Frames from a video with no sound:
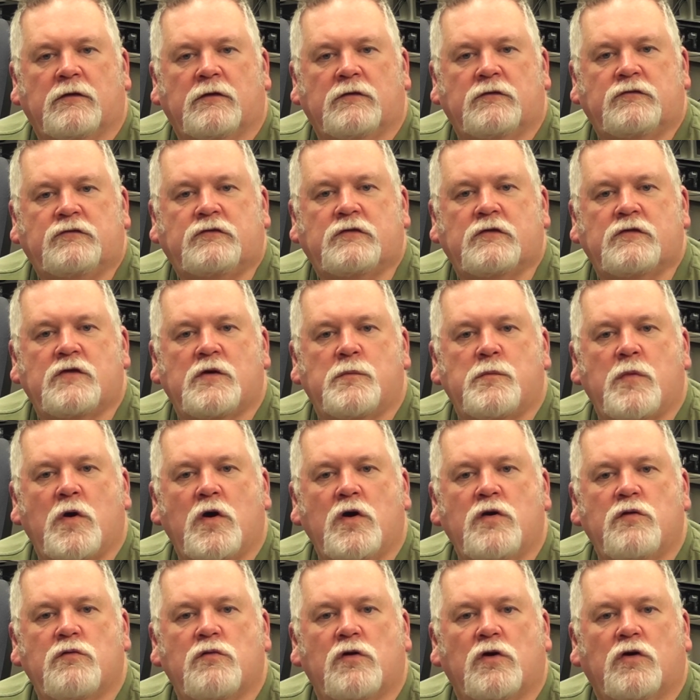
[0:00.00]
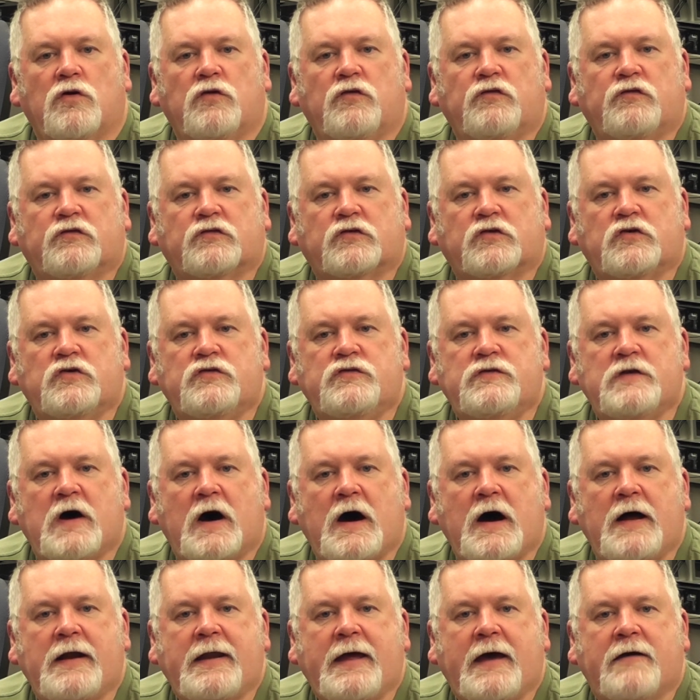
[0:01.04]
So the murderers could
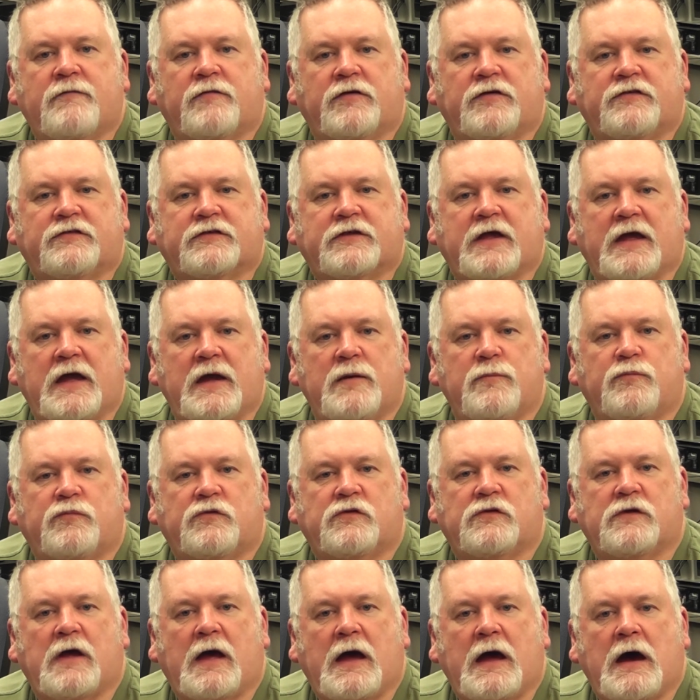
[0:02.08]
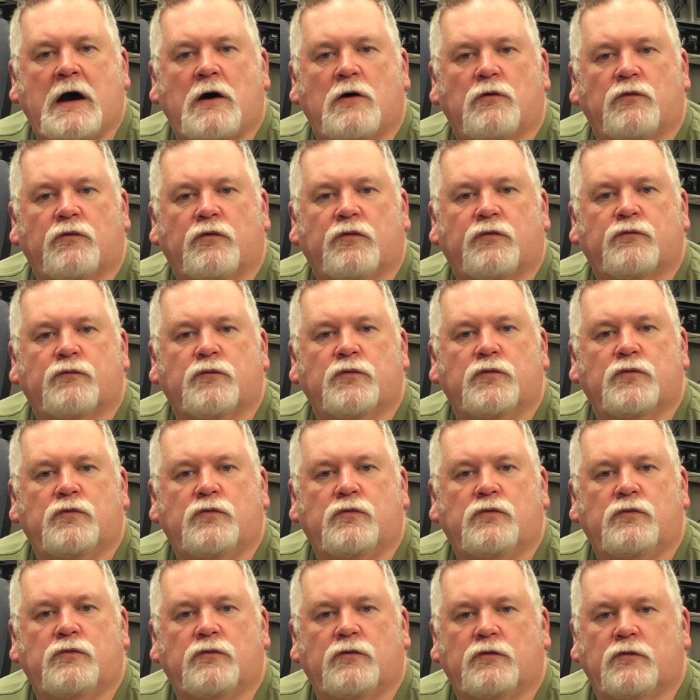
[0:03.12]
not have escaped out
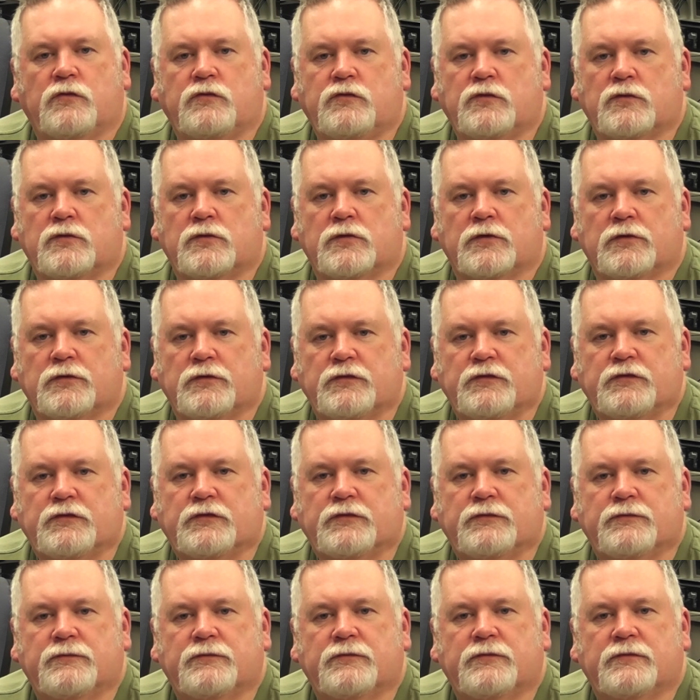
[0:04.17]
through the doors.